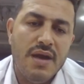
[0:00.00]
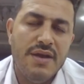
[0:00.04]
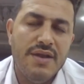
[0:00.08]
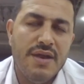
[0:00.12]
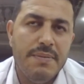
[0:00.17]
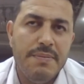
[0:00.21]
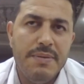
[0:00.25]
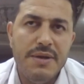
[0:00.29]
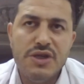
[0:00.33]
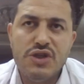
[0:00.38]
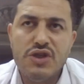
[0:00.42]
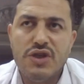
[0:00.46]

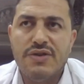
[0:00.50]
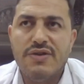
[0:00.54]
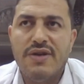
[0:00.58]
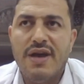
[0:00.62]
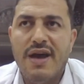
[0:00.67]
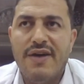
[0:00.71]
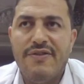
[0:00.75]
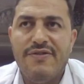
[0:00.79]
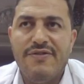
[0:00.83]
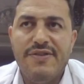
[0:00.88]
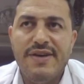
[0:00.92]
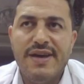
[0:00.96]
the patient
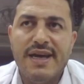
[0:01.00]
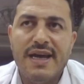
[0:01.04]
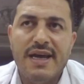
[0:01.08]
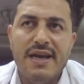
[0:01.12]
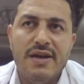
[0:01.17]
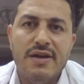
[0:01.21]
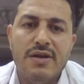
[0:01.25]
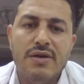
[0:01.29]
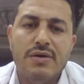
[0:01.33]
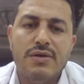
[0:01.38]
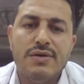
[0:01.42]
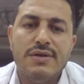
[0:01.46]
have
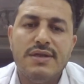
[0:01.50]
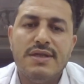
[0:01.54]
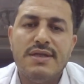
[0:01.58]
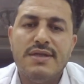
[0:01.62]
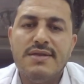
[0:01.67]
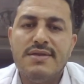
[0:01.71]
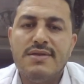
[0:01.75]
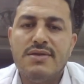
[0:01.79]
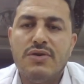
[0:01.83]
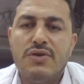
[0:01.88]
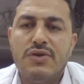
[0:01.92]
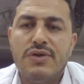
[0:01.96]
fecal
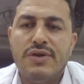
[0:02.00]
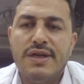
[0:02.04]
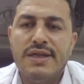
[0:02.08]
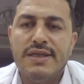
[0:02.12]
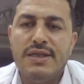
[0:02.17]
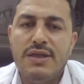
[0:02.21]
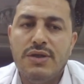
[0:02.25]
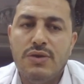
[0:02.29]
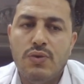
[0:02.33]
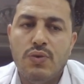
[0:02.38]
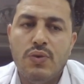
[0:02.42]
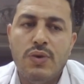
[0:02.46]
incontinence or
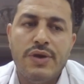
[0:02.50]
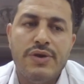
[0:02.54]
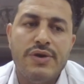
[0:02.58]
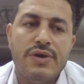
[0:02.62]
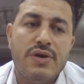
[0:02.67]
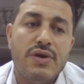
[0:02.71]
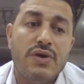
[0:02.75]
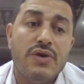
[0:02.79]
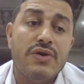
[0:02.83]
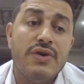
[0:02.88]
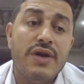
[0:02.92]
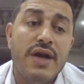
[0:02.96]
not, you will
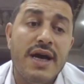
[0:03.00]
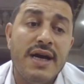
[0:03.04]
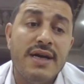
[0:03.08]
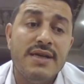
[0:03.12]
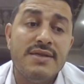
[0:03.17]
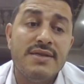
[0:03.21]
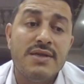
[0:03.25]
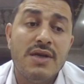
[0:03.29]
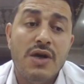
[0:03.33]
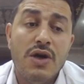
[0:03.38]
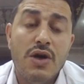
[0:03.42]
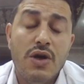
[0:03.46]

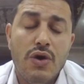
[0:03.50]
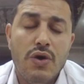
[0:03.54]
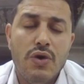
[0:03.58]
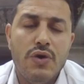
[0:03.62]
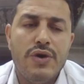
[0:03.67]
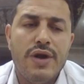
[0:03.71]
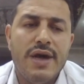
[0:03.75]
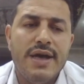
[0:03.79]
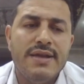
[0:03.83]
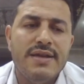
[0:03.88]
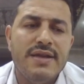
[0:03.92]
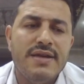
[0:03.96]
recognize
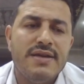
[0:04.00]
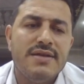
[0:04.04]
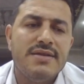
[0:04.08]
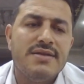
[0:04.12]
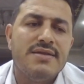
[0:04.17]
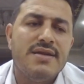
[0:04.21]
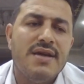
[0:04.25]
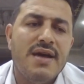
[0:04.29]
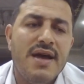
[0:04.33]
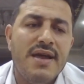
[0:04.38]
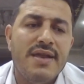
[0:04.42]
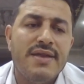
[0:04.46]
or
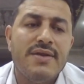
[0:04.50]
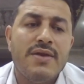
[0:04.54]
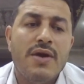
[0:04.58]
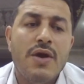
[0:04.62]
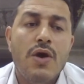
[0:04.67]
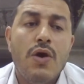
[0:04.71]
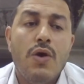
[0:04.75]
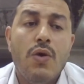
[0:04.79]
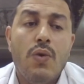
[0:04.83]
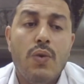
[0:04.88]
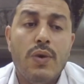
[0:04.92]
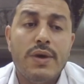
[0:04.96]
understand
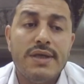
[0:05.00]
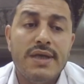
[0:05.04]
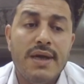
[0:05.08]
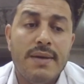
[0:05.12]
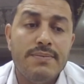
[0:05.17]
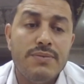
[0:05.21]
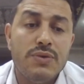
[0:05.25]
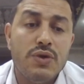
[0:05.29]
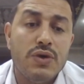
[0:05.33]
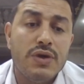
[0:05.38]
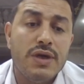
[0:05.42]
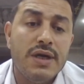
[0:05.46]
what
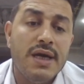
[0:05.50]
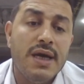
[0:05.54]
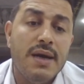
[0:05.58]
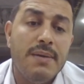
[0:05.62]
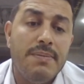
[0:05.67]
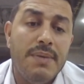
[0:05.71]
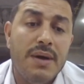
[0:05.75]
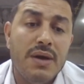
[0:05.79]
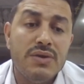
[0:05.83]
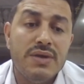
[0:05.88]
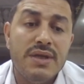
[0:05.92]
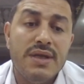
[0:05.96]
I'm talking
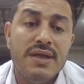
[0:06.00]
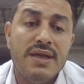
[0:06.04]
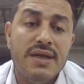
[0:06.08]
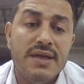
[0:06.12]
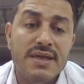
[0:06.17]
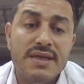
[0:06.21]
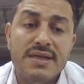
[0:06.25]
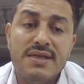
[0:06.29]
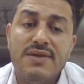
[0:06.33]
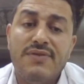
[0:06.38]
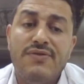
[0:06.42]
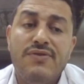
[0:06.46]
about in the
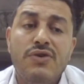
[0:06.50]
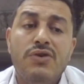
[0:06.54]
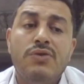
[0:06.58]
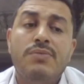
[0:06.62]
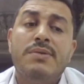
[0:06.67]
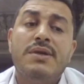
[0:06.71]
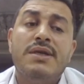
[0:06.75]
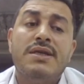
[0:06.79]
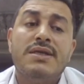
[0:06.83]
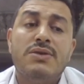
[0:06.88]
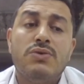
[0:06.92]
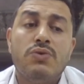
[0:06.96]
next
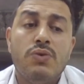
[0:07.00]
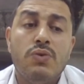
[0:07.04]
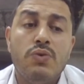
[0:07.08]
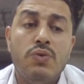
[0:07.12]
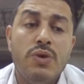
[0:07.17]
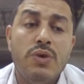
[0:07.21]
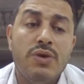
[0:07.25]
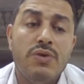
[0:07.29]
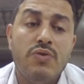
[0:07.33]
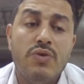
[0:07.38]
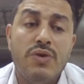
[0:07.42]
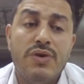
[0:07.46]
few minutes when
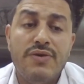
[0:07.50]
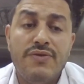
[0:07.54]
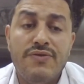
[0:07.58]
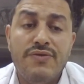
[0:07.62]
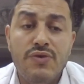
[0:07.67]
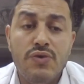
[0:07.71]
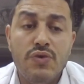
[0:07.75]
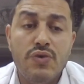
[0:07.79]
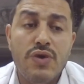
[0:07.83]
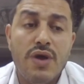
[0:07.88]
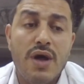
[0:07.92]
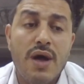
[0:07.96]
we
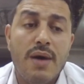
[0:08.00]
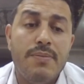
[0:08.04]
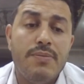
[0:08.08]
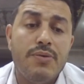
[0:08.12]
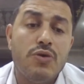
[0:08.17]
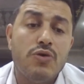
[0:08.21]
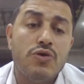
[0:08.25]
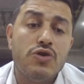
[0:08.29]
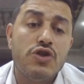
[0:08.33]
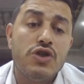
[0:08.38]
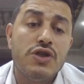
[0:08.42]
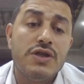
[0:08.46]
review the
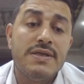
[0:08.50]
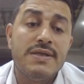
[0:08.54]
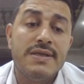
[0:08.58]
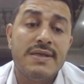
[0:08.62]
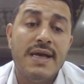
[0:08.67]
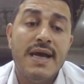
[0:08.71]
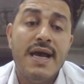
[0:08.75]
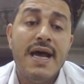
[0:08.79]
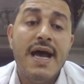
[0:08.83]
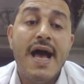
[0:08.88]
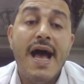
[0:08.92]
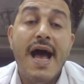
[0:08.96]

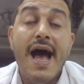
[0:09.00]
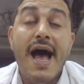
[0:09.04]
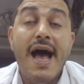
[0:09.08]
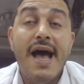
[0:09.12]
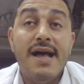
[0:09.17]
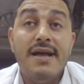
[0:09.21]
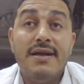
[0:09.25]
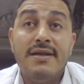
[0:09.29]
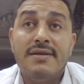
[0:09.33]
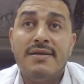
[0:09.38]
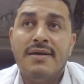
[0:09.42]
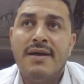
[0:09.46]
approaches.
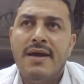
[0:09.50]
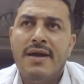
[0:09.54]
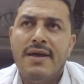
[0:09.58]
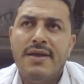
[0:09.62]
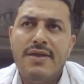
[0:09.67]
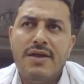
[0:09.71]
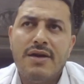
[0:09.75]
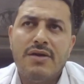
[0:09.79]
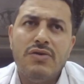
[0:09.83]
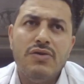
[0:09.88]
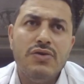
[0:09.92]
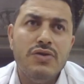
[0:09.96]
And
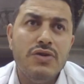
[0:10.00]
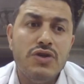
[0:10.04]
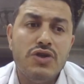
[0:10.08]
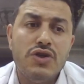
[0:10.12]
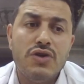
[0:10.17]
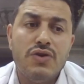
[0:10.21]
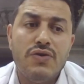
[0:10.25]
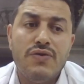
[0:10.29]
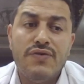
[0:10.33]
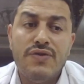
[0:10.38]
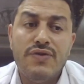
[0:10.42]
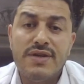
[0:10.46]
the
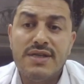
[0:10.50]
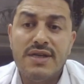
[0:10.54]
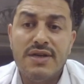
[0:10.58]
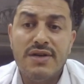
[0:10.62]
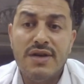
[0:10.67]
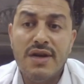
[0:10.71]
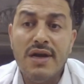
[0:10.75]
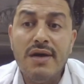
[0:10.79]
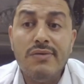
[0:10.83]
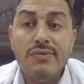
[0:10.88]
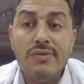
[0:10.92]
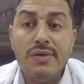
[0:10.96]
condition of the
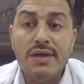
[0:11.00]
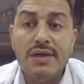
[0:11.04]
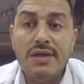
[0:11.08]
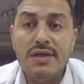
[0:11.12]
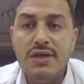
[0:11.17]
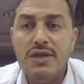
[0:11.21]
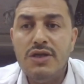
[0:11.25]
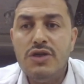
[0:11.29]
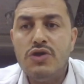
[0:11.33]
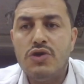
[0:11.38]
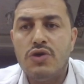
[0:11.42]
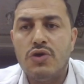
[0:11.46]
surrounding
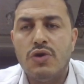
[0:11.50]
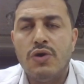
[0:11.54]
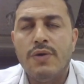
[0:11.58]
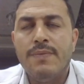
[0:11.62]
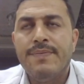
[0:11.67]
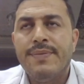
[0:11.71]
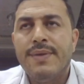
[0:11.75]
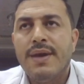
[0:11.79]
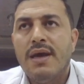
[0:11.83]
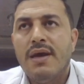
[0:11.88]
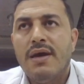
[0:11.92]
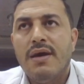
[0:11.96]
tissue,
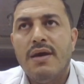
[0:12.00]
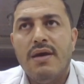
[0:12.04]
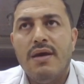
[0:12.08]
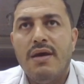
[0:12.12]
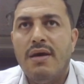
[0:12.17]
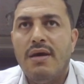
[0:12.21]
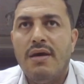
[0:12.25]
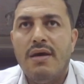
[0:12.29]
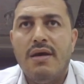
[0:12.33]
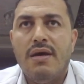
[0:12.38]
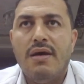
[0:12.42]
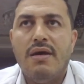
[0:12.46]

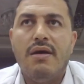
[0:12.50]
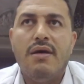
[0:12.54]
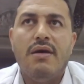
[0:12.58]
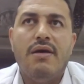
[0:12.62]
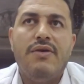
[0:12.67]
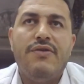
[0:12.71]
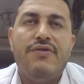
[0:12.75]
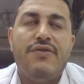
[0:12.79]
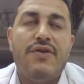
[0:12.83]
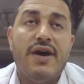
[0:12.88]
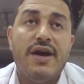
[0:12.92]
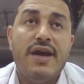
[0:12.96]

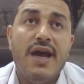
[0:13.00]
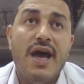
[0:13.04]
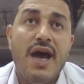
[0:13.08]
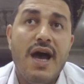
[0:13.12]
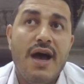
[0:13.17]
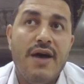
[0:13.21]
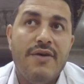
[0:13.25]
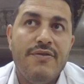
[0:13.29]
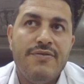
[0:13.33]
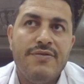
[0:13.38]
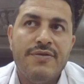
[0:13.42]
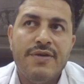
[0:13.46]
if I
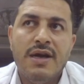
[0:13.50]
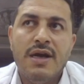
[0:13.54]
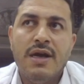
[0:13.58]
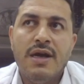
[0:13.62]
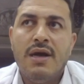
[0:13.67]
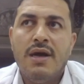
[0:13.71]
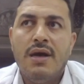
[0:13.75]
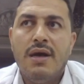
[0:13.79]
have,